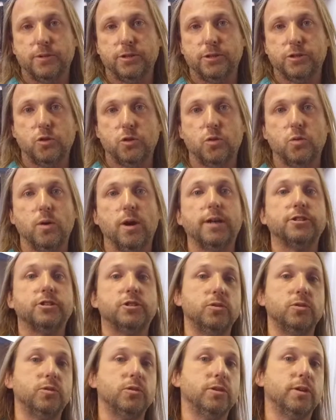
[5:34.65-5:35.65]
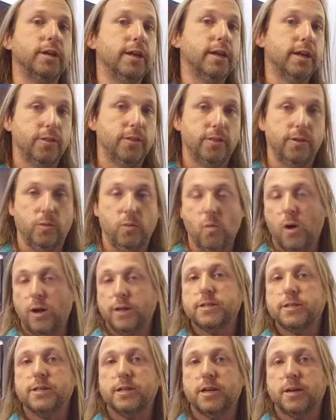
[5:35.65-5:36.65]
So a student that wants
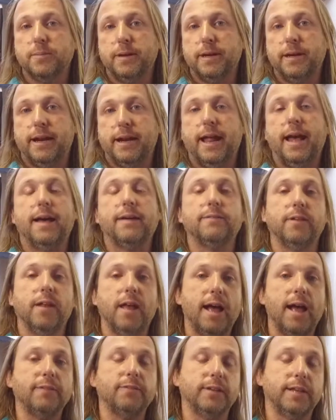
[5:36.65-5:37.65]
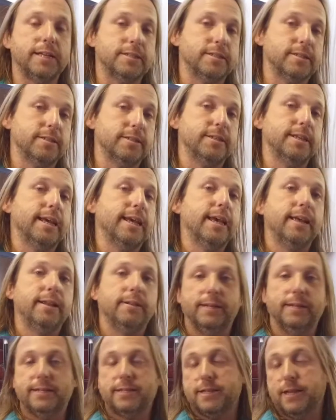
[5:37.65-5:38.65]
to come in and have live lessons,
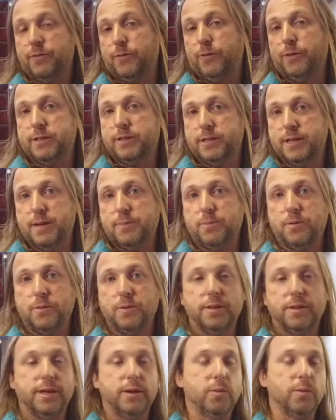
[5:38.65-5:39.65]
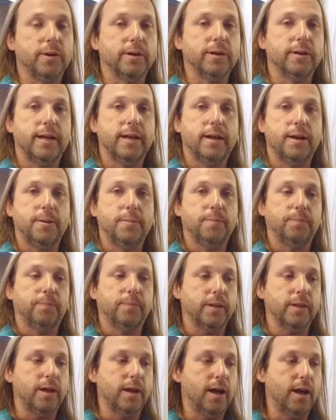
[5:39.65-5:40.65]
let's say for example they were um,
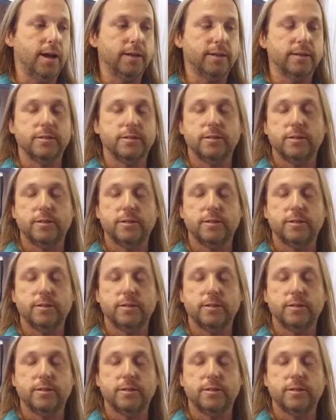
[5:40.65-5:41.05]
uh,